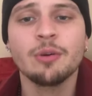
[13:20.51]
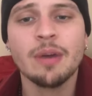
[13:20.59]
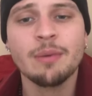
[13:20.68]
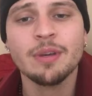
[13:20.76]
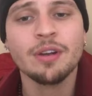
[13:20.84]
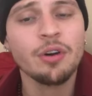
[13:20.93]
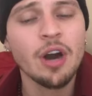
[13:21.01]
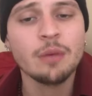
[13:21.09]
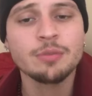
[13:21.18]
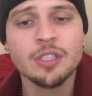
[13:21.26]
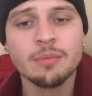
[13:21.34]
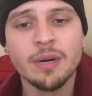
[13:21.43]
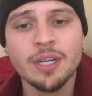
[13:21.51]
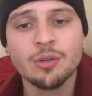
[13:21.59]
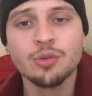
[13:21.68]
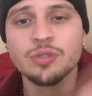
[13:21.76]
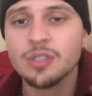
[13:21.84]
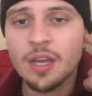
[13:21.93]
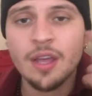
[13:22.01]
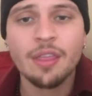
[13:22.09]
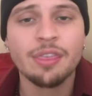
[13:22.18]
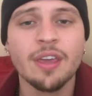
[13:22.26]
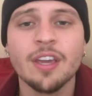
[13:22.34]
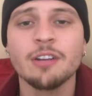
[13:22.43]
Maybe it'll help somebody who's
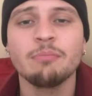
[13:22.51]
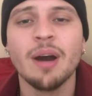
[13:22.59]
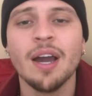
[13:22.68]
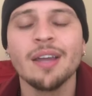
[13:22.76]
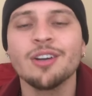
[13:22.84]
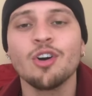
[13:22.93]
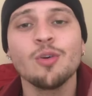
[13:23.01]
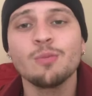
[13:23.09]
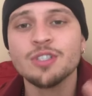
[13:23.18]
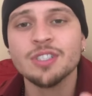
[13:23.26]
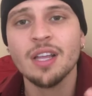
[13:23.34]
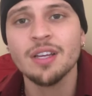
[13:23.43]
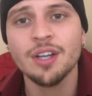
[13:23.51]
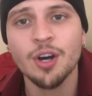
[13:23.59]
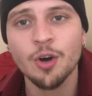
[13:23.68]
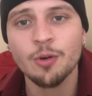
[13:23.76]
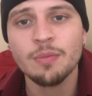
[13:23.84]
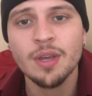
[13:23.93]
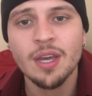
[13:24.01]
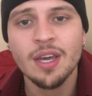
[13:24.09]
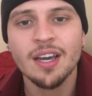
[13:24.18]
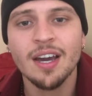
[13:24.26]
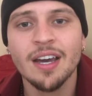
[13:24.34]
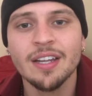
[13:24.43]
thinking of buying a home or selling a home,
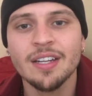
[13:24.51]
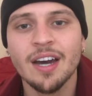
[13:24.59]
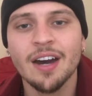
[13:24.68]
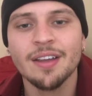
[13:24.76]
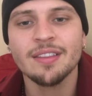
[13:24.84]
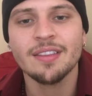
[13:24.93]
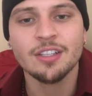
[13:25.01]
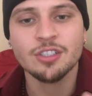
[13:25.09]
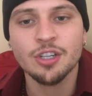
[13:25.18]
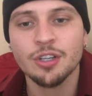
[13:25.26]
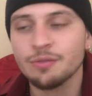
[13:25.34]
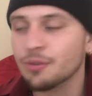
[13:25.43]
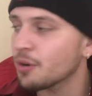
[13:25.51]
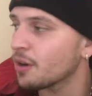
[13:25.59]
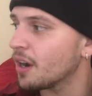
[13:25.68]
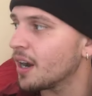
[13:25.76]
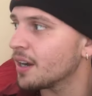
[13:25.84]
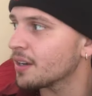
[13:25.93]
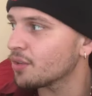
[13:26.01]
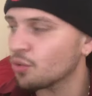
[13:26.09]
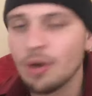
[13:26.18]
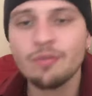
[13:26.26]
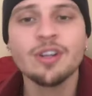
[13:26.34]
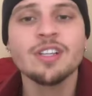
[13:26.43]
and that's good for
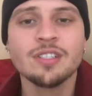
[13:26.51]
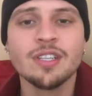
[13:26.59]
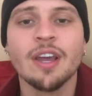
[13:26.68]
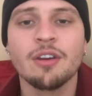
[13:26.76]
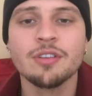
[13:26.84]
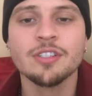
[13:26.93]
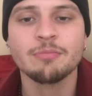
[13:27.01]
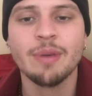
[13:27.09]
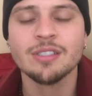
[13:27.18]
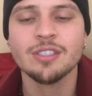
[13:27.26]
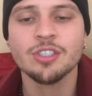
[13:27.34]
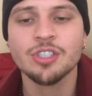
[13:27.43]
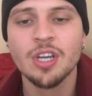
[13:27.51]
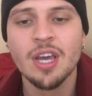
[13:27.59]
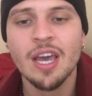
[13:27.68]
whoever needs to hear this message.